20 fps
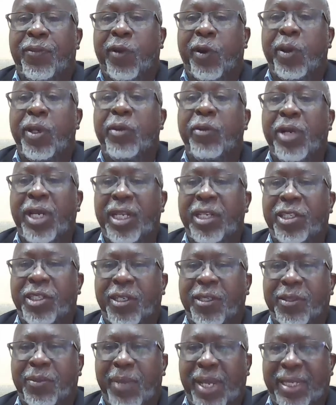foreign
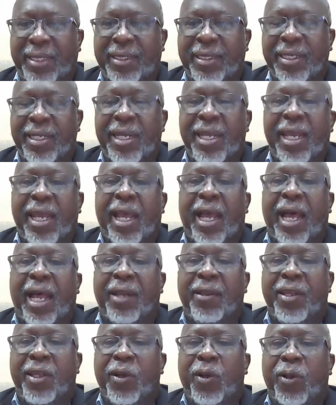relations met,
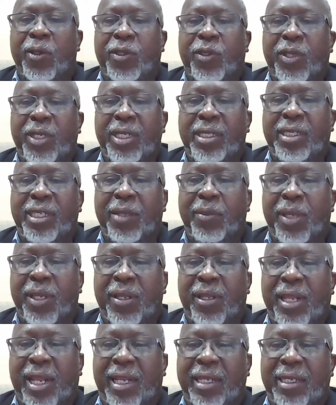and they also
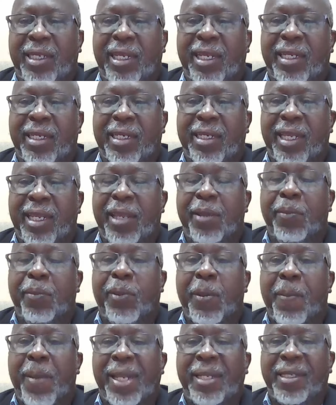determined that in
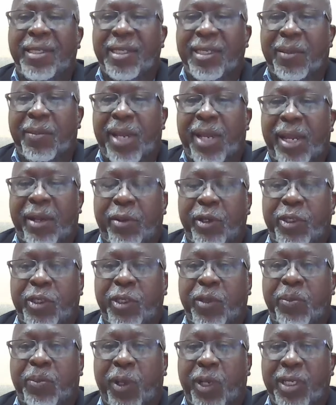implementing the
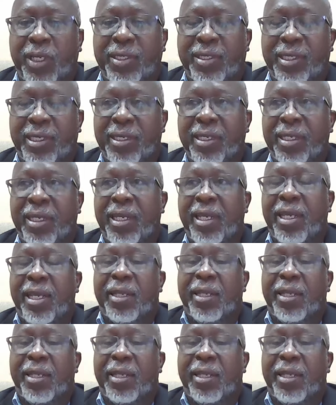migration policy,